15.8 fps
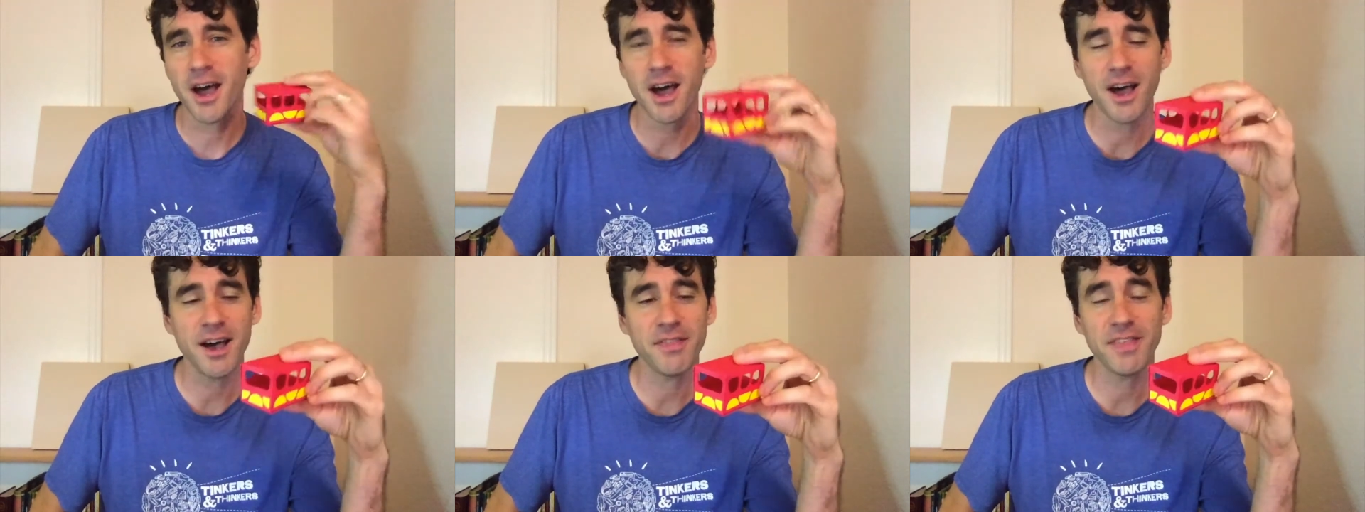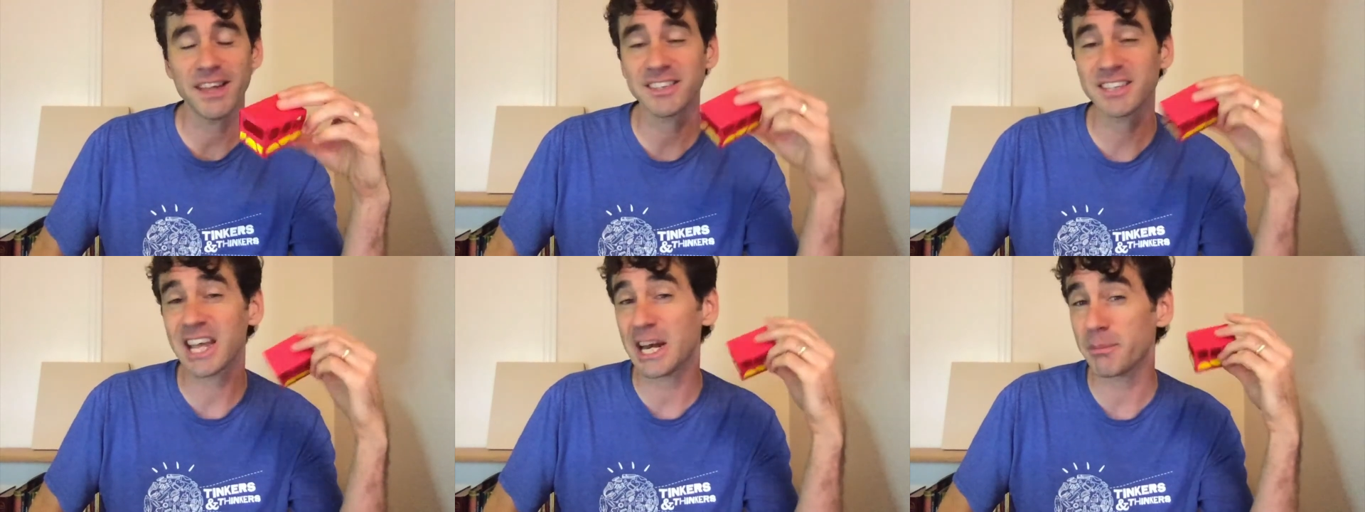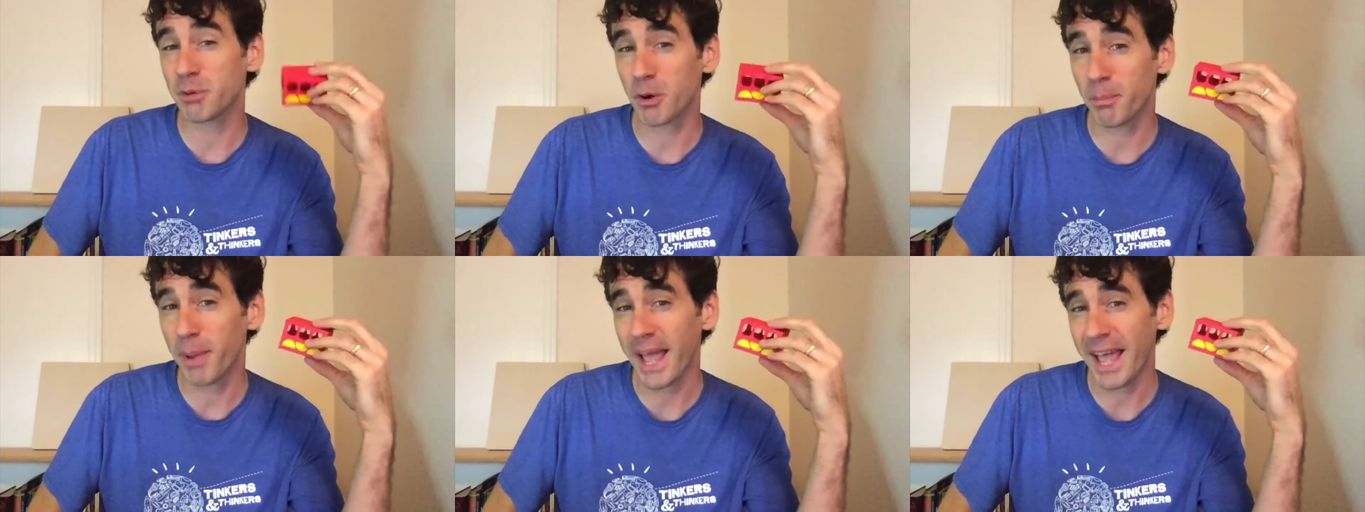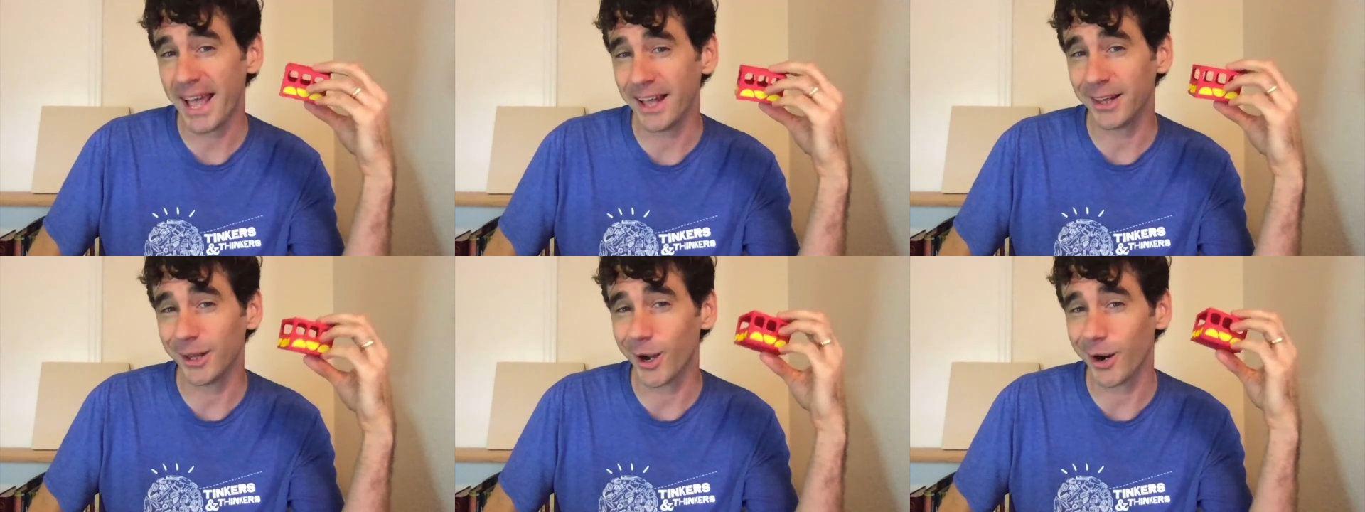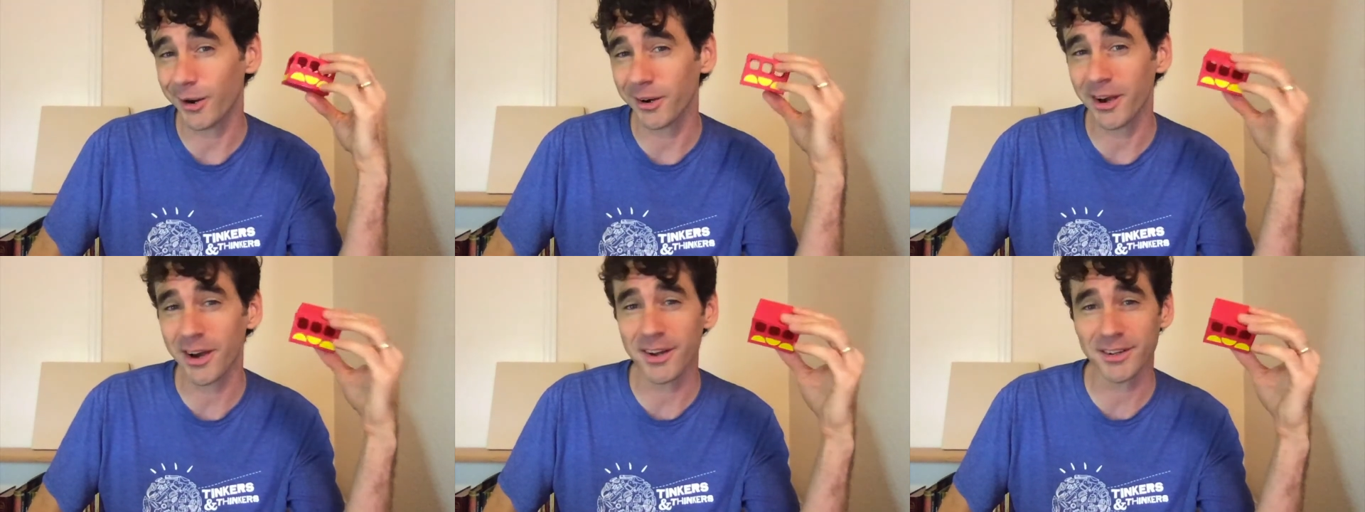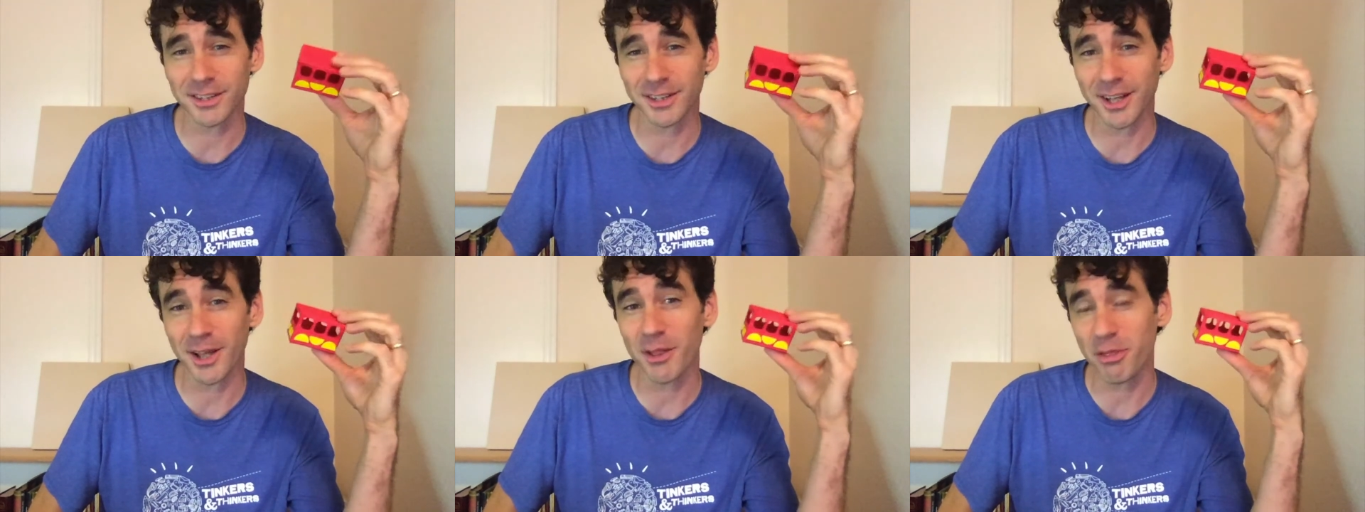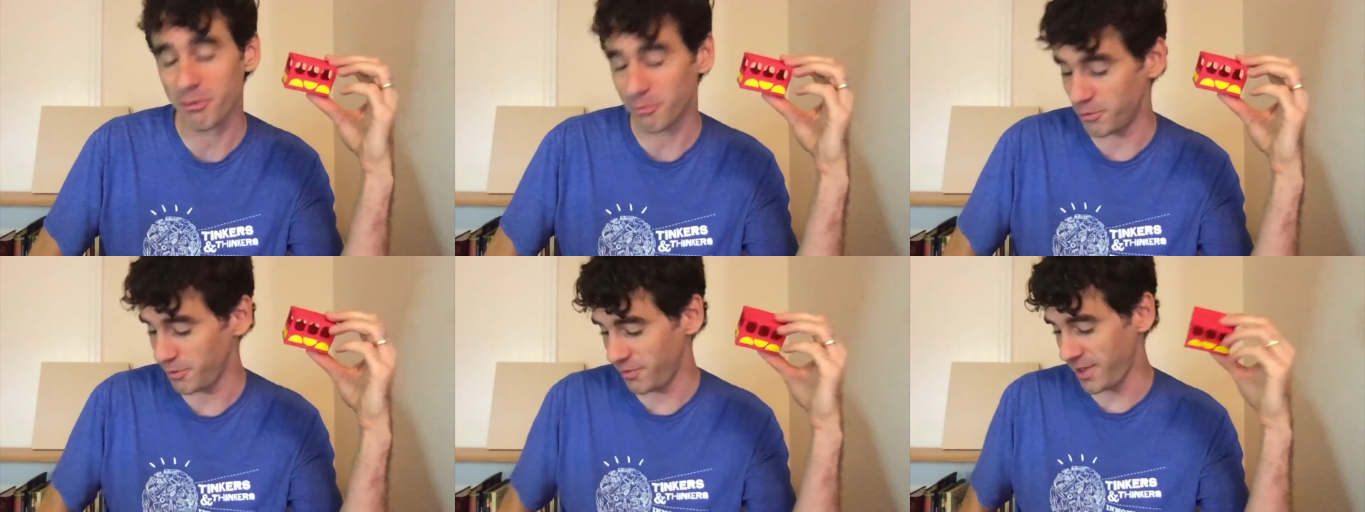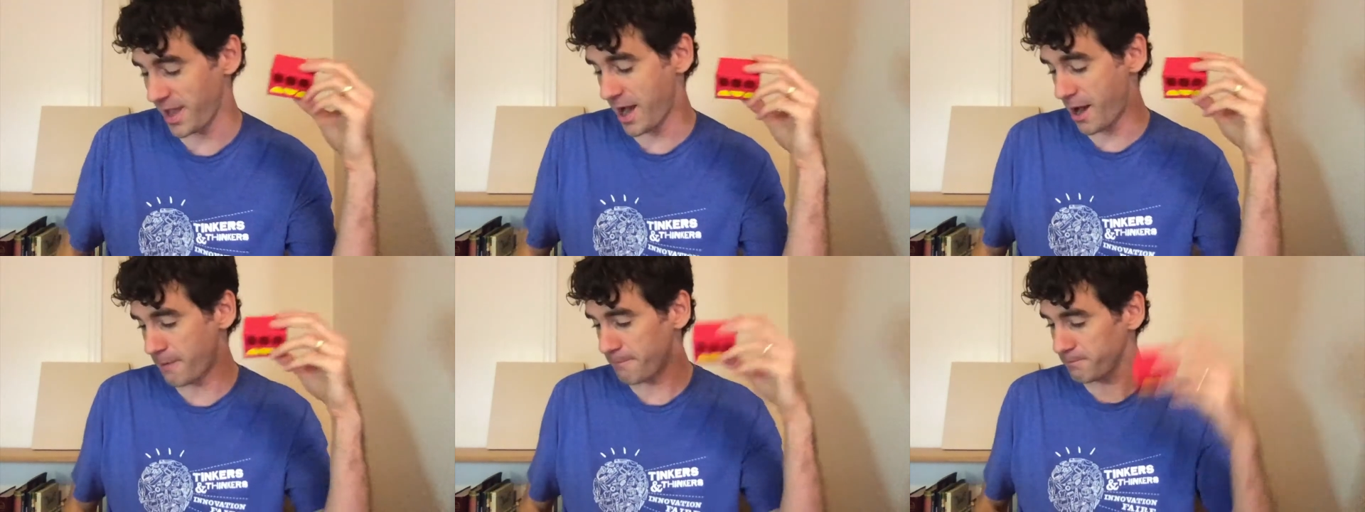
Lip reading: that's going to propel our gondola through the air.